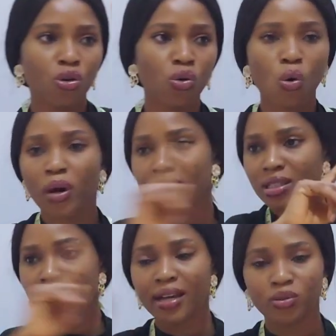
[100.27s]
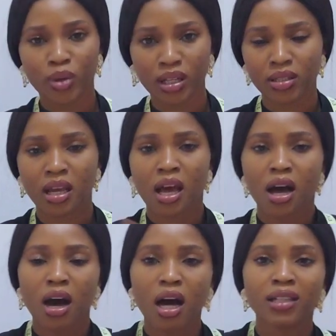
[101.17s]
going sideways.
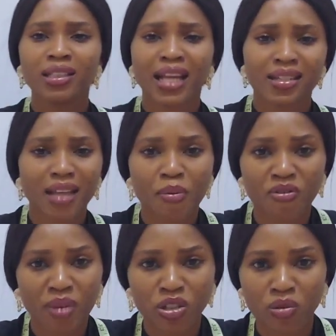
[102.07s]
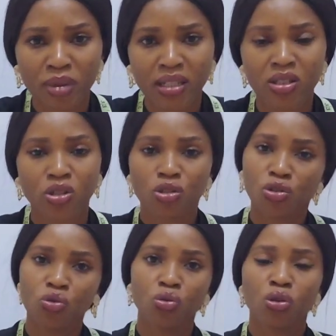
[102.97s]
And the next type of measurement
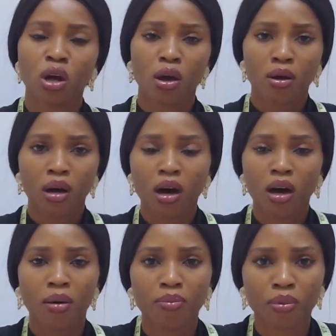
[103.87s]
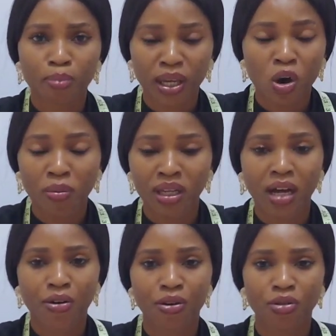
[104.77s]
you would be coming
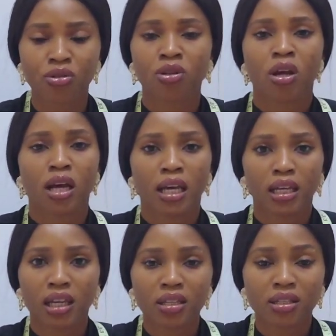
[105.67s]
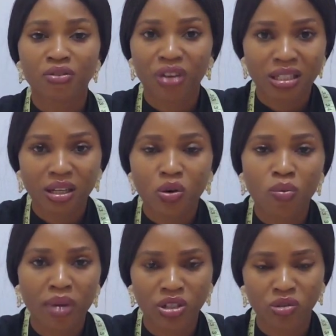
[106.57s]
across is the vertical
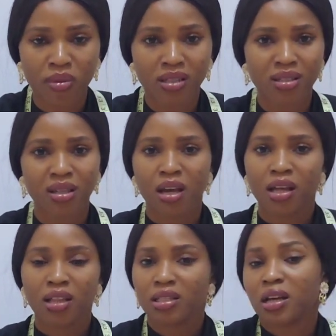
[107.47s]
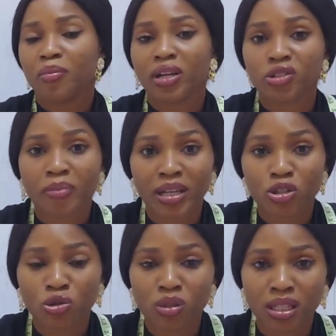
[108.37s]
measurements. These are
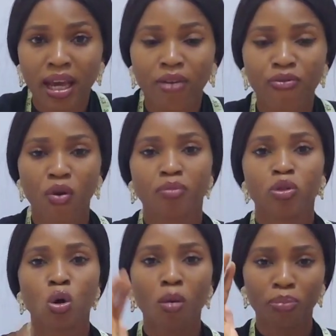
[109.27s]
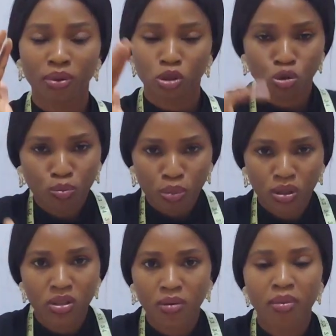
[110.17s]
measurements you take from top to
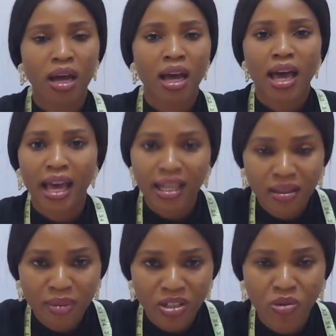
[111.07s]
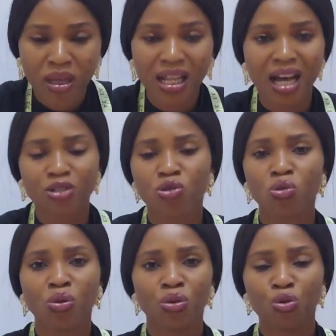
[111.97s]
bottom. Any measurement that has to
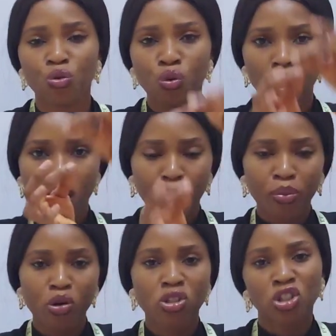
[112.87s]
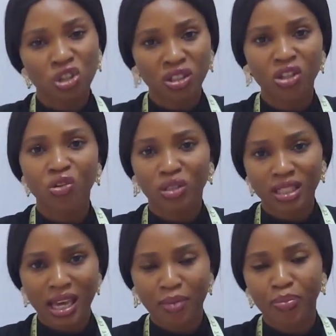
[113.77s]
do with you positioning your
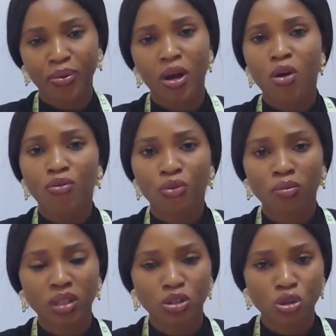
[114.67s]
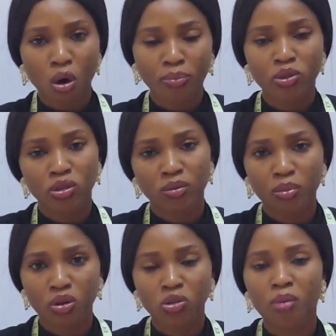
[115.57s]
tape from the top to the
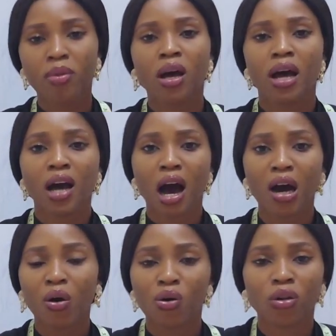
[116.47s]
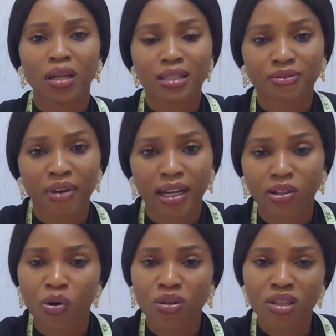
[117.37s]
bottom are all classified
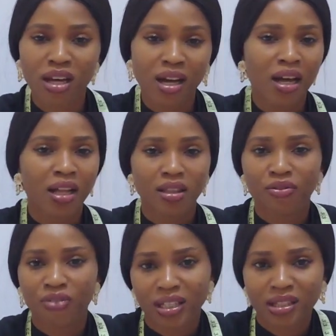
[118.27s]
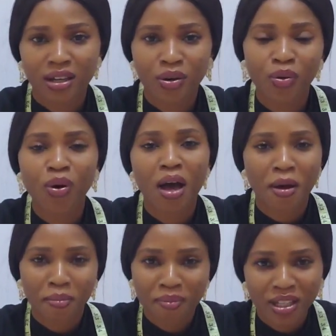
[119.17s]
under the vertical
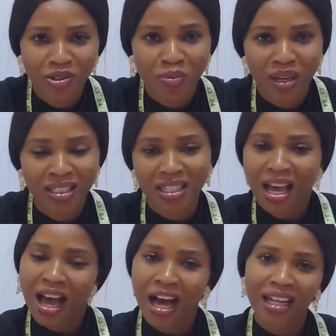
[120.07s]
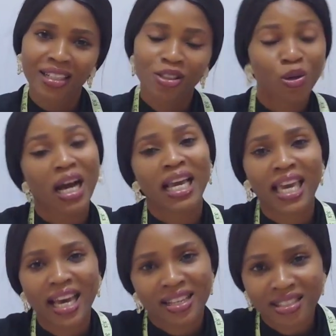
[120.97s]
measurements. And you can
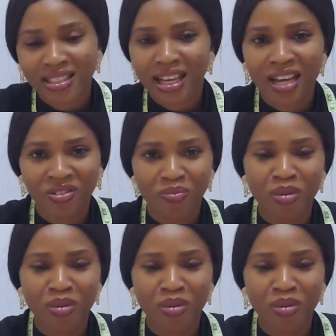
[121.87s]
guess the kind of